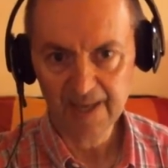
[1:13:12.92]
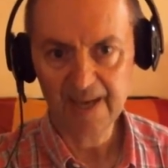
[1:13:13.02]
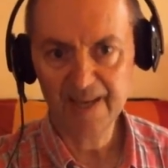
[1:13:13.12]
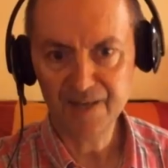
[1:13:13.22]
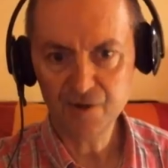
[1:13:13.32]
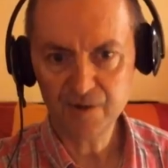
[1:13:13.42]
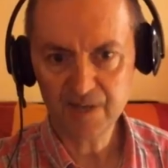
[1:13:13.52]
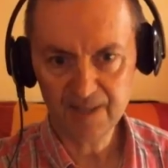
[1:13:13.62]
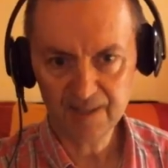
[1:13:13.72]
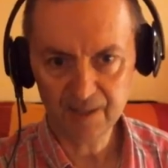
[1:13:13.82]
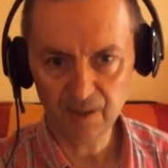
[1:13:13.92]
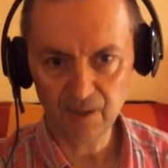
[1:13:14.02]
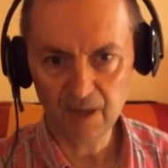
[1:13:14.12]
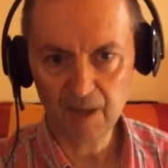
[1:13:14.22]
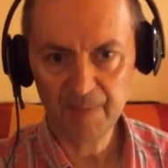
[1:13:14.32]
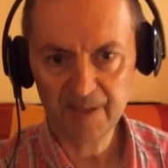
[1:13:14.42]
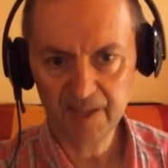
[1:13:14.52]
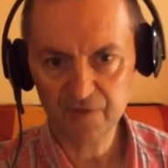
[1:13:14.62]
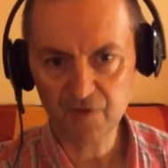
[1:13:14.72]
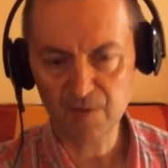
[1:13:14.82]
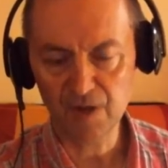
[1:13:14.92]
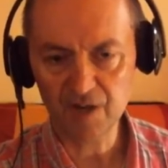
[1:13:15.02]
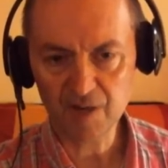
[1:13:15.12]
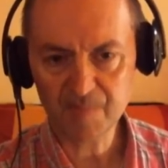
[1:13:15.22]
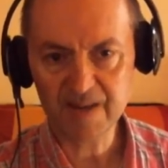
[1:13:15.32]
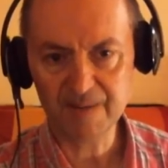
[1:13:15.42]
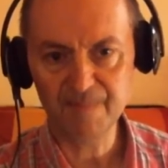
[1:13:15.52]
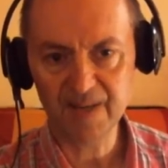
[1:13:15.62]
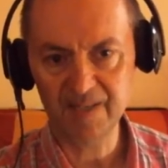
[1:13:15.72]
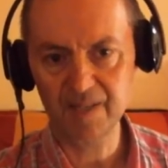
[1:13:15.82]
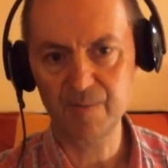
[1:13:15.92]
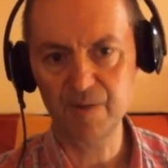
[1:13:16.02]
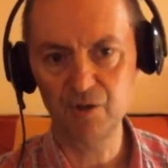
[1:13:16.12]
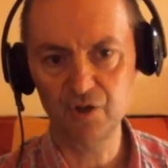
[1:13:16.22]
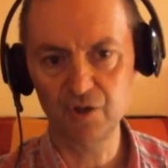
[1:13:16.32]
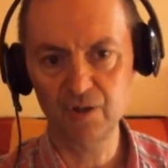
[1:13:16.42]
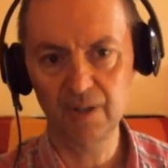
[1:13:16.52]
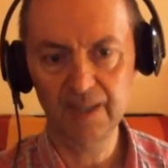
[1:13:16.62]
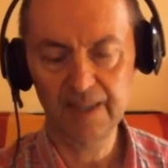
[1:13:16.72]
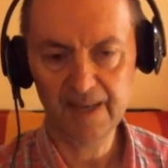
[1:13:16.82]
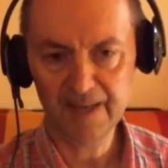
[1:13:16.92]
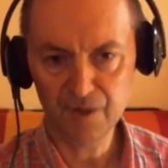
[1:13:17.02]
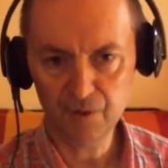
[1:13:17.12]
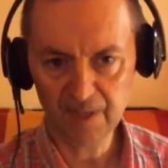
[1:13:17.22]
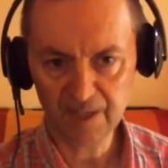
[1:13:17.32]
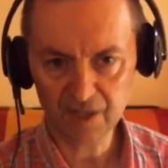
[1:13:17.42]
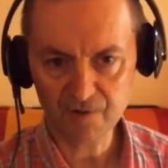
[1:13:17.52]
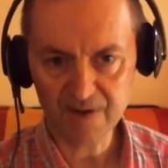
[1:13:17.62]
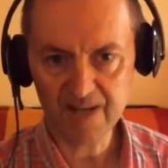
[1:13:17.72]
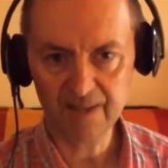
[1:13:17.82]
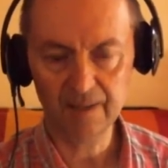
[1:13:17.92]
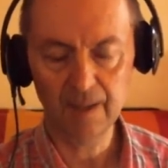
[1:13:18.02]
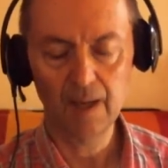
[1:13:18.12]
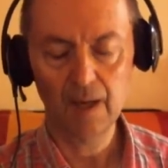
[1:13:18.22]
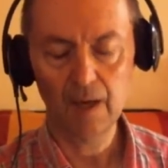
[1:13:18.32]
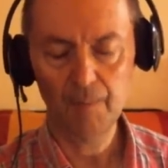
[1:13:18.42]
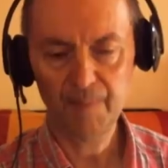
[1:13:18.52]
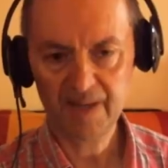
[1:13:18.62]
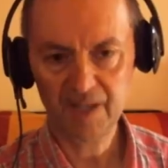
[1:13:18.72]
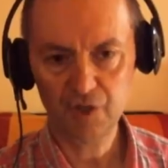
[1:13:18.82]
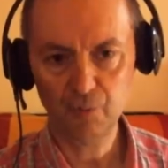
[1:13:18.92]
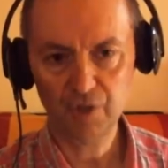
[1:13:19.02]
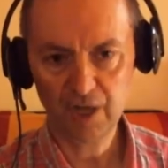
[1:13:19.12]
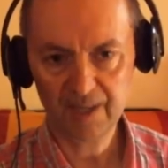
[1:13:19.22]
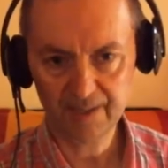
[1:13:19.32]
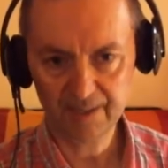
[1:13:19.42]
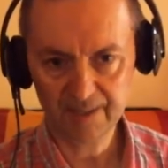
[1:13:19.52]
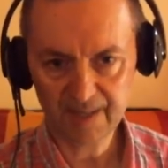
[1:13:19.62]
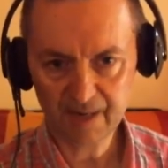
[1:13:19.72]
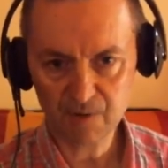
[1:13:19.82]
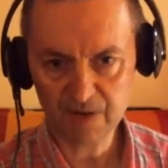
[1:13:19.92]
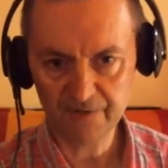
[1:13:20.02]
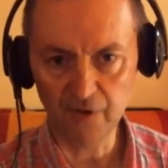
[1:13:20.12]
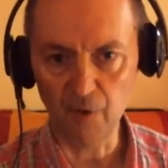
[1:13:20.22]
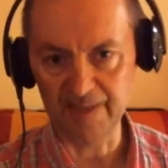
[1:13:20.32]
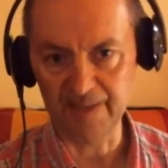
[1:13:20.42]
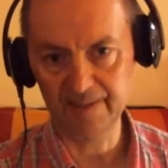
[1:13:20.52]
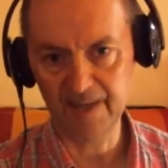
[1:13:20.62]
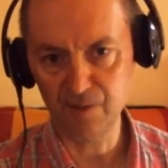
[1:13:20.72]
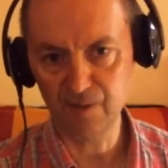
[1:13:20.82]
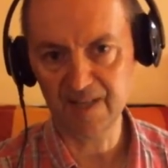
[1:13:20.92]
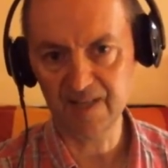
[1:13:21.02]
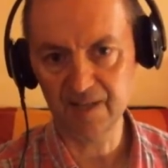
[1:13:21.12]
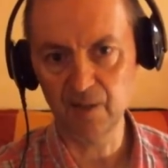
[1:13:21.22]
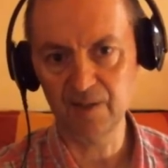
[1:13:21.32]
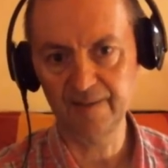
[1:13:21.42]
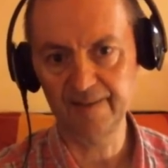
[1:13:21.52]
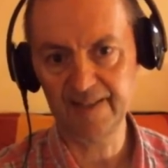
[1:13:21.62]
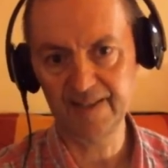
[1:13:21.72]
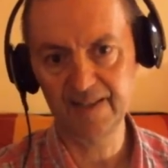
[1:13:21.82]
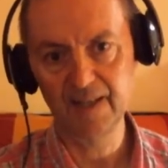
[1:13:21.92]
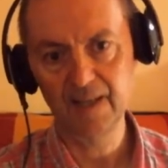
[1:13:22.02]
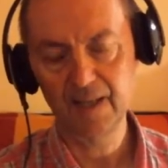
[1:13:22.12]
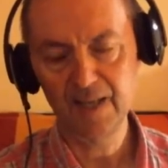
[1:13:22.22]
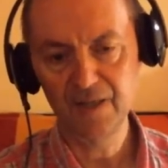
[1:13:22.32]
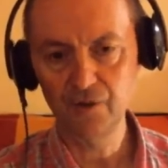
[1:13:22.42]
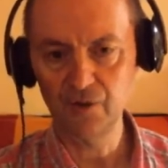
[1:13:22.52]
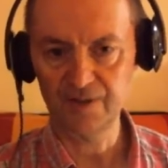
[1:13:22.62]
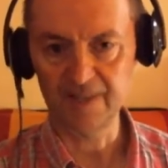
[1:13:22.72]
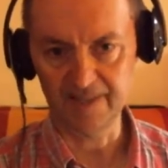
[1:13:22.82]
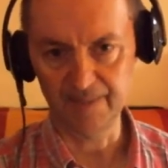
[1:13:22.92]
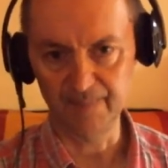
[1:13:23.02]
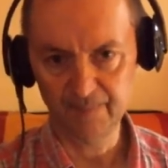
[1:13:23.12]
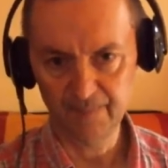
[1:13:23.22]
And you can install a package from an RPM based distribution. And you can create a package which has the Slackware format. And you can install it then into your system.